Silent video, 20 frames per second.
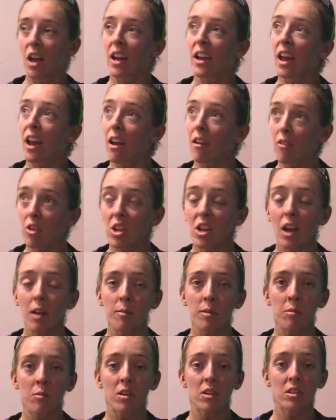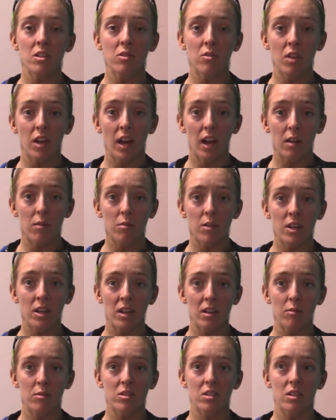and every time we went into a headwind,
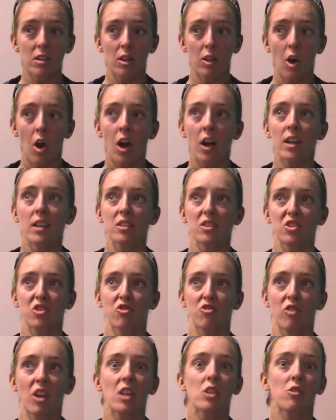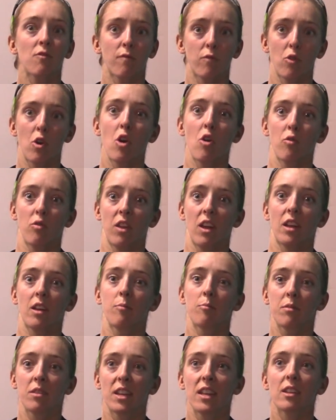it was the longest stretch of road, like
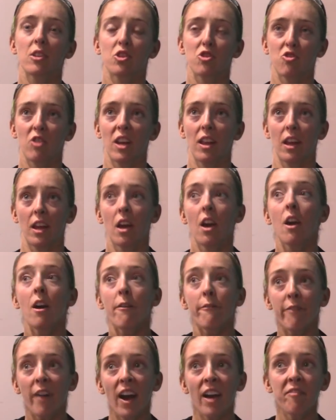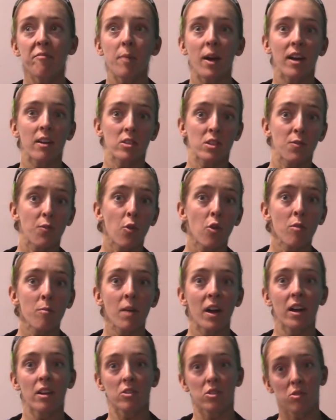completely straight, like five miles, four
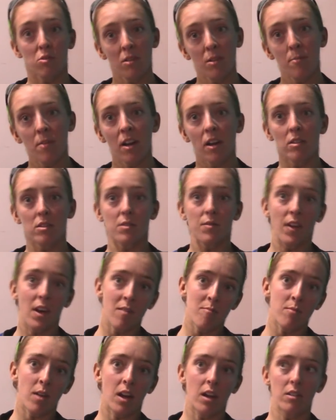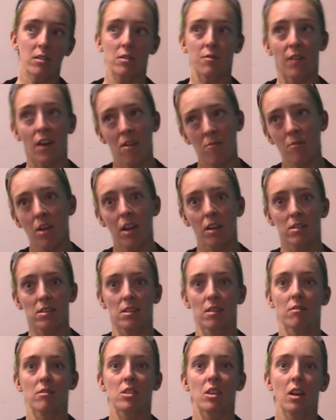miles, three miles, five miles, five miles, and
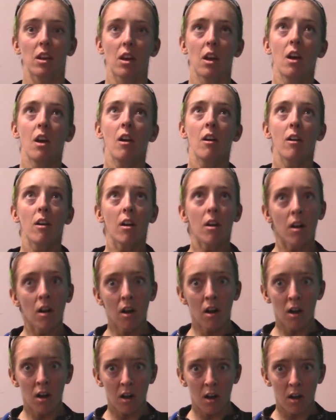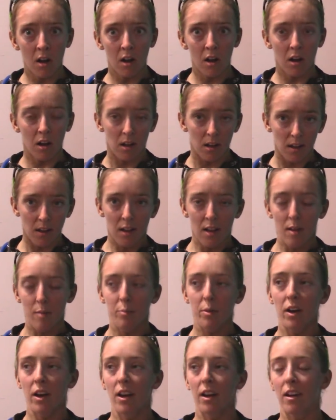it was like ah, but
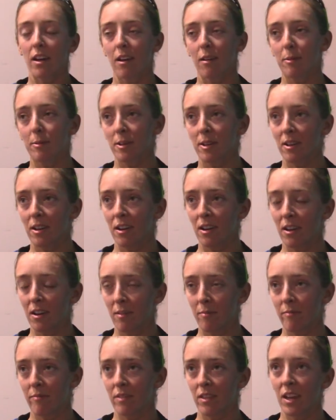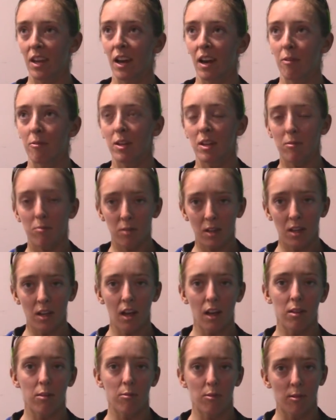but um, yeah, we we
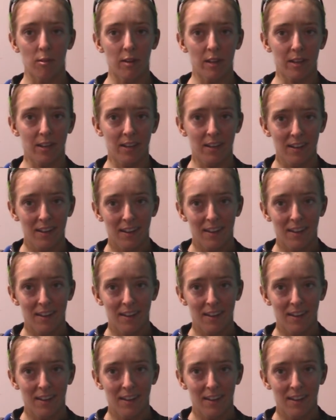got through it.